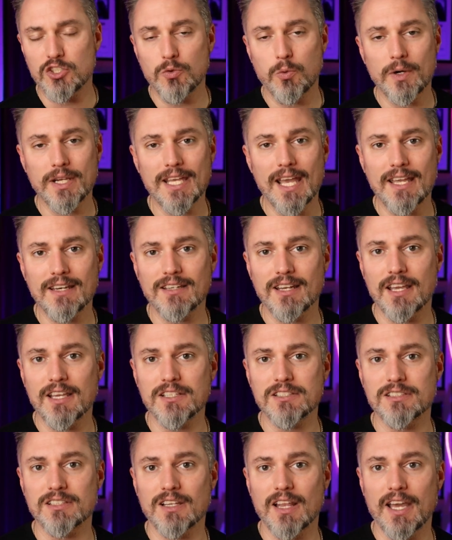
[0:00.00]
twenty-eight
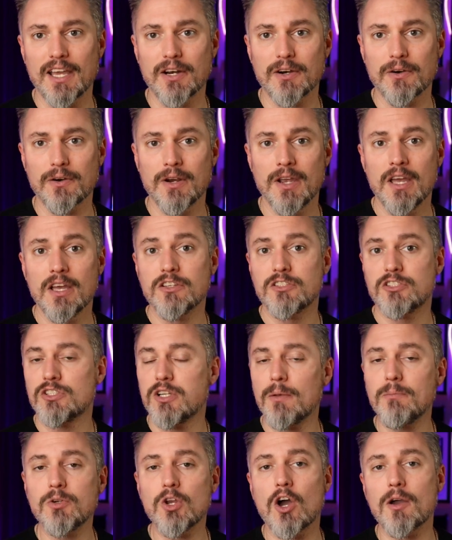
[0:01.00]
days later,
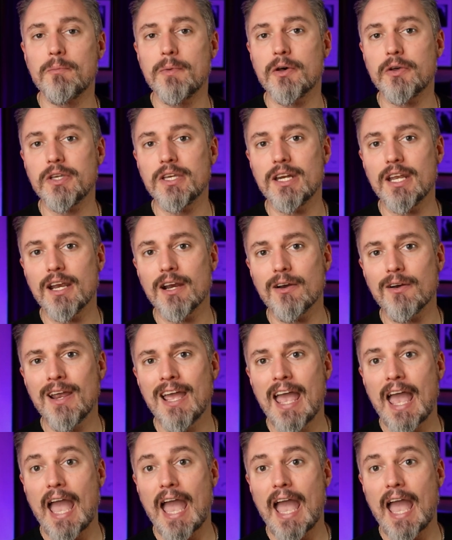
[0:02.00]
Slumdog Millionaire,